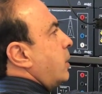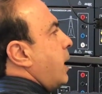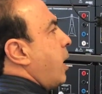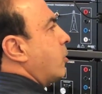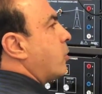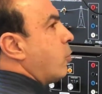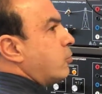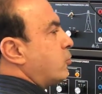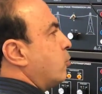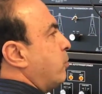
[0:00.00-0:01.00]
now
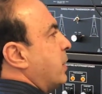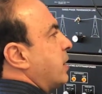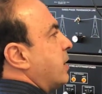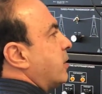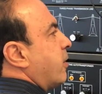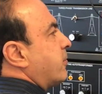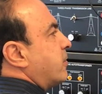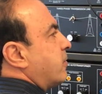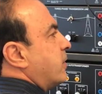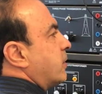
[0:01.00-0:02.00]
goes to beginning of
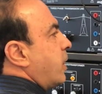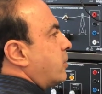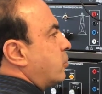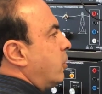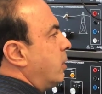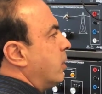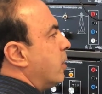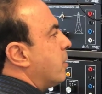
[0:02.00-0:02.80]
this inductor.